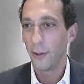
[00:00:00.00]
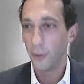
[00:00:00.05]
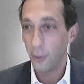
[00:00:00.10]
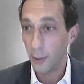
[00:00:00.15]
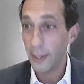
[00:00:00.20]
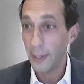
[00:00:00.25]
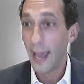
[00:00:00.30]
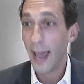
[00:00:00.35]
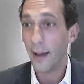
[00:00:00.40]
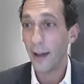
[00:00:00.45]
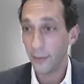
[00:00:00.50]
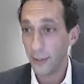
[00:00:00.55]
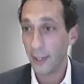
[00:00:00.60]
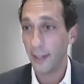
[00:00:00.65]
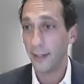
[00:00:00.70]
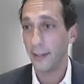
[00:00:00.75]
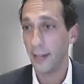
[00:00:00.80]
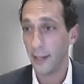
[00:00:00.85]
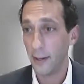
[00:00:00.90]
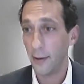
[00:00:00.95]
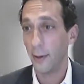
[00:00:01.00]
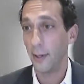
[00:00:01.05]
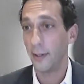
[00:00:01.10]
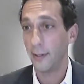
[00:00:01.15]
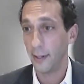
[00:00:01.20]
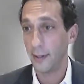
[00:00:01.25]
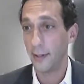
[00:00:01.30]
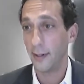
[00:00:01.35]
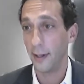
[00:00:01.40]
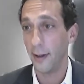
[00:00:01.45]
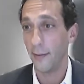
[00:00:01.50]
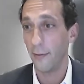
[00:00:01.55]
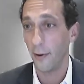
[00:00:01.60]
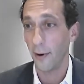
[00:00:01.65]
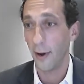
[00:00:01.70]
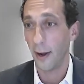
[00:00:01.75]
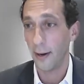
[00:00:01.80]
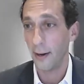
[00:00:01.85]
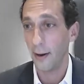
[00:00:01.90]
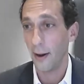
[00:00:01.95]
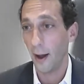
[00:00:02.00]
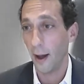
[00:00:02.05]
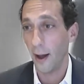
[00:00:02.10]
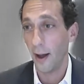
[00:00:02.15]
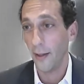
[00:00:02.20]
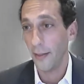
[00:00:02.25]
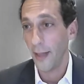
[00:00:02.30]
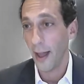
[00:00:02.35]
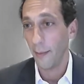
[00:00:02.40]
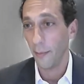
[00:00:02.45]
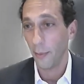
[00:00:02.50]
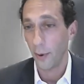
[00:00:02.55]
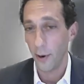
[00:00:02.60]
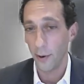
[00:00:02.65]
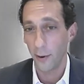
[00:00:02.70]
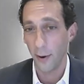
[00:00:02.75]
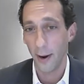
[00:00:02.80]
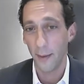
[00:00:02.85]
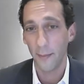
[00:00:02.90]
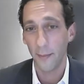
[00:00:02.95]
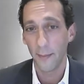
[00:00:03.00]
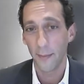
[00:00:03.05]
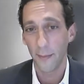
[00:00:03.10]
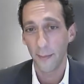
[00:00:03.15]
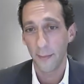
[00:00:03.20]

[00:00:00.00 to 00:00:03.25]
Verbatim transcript: to account to continuing to deliver on, on that program?